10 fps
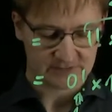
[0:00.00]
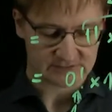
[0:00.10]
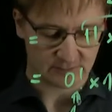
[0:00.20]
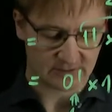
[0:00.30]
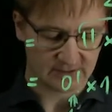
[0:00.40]

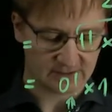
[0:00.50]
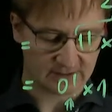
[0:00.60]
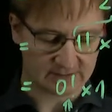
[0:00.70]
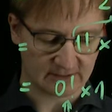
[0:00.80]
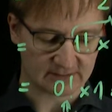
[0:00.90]
So here
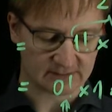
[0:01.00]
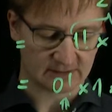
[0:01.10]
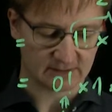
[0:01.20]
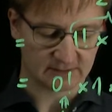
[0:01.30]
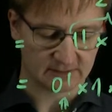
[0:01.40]
I take
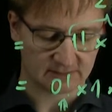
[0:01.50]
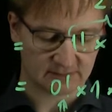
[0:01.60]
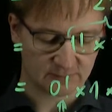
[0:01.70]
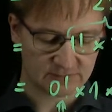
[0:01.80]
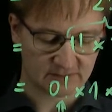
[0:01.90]
the
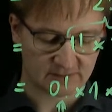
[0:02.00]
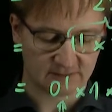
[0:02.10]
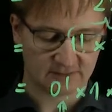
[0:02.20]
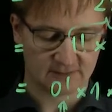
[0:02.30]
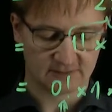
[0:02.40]

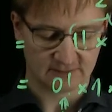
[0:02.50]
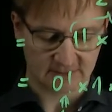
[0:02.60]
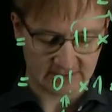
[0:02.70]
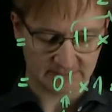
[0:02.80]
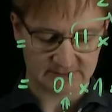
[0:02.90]
1000th
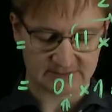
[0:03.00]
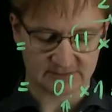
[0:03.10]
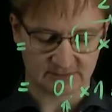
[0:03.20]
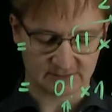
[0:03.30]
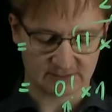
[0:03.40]
element,
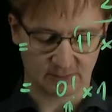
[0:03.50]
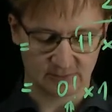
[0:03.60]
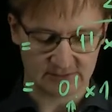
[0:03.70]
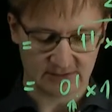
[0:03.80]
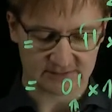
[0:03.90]
and it
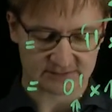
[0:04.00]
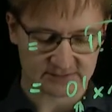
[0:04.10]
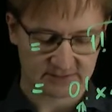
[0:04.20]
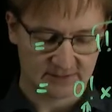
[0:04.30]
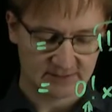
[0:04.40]
only takes